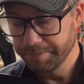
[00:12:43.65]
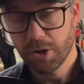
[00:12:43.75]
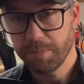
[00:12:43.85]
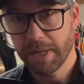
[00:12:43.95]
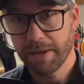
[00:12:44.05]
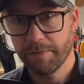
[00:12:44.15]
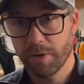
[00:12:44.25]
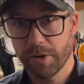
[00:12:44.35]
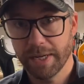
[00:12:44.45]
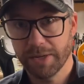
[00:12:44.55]
Could be
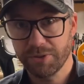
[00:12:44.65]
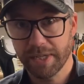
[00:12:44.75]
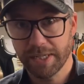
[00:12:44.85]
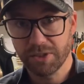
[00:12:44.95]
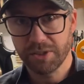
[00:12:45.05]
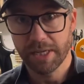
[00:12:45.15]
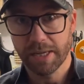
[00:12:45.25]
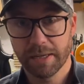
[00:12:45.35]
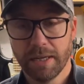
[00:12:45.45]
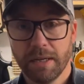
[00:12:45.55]
very interesting to see.
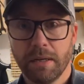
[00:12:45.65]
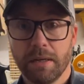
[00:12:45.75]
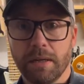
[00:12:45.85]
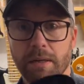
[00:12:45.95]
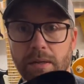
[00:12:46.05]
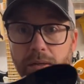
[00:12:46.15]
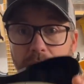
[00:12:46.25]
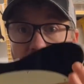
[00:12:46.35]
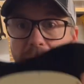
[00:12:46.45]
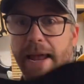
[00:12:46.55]

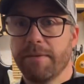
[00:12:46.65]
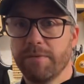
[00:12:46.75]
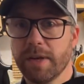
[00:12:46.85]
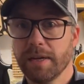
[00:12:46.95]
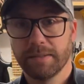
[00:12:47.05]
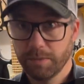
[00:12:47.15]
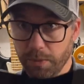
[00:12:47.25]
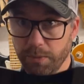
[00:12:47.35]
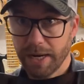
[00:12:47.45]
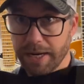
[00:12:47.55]
Heavy, really